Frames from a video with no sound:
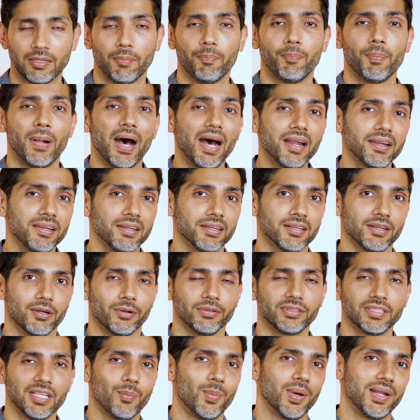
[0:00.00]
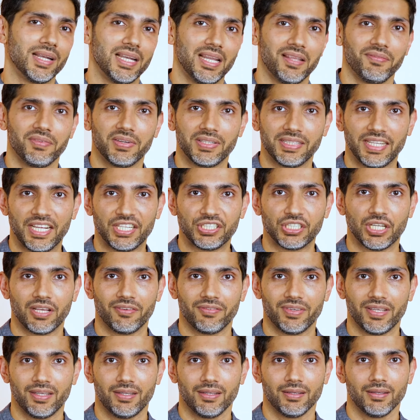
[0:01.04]
a partner of someone living with
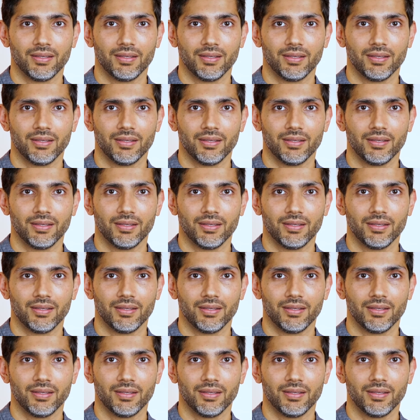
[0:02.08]
HIV.